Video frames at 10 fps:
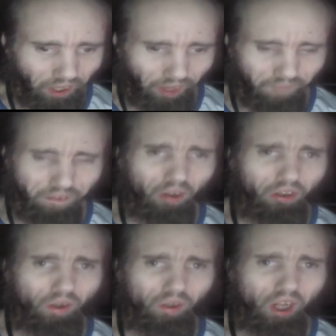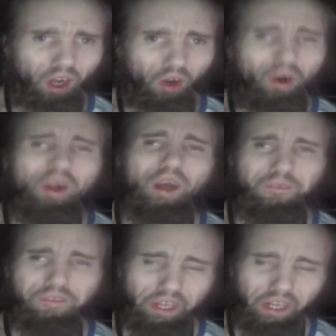And if y'all don't know, look up
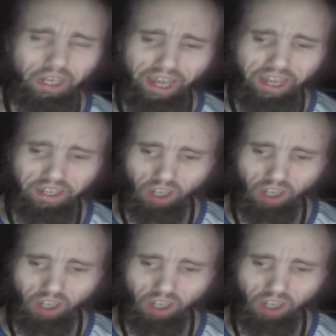Chicken Andy